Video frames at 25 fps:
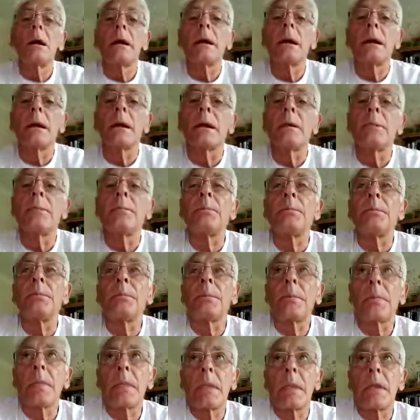Hi Anna,
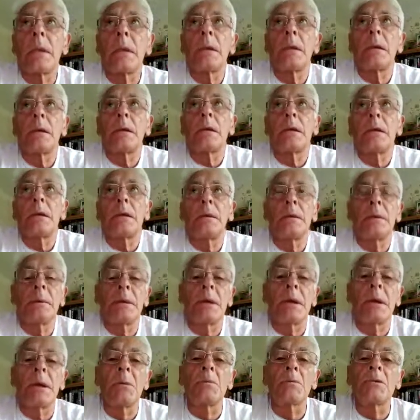
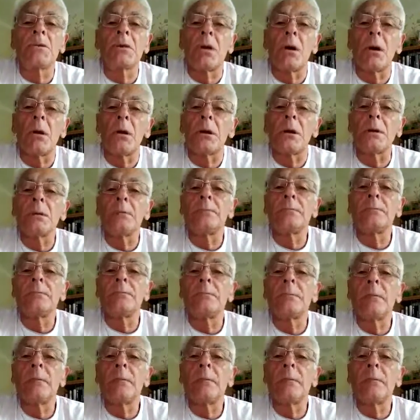my name's Colin.